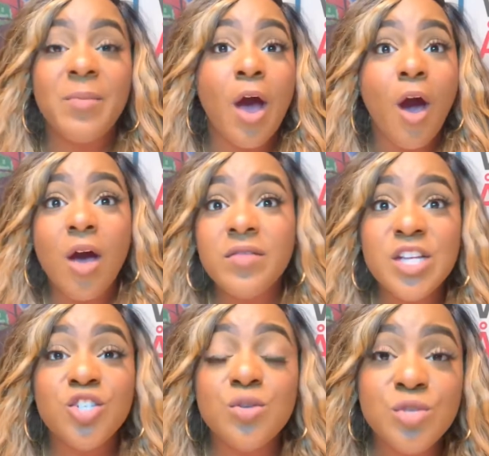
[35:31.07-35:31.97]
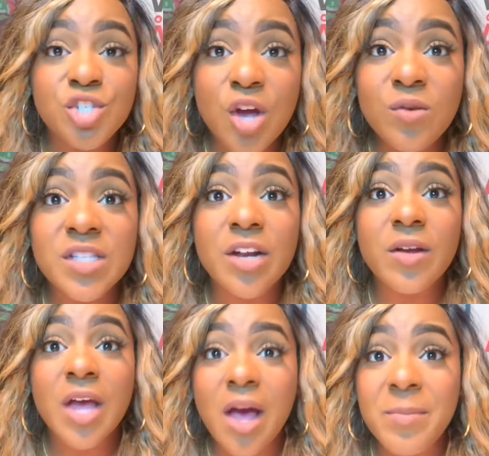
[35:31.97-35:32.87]
about all these new shows that are
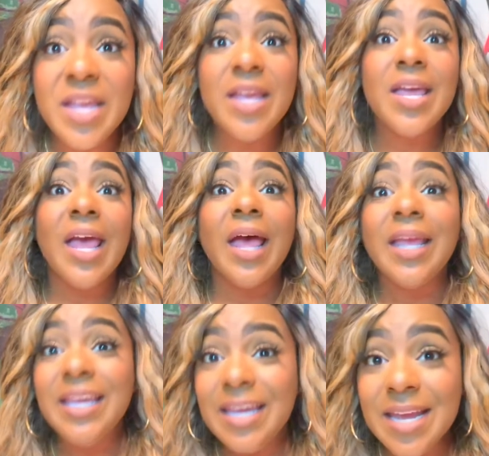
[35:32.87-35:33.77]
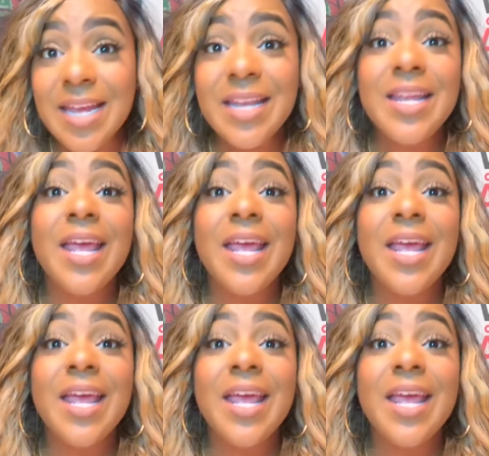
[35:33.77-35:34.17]
coming again.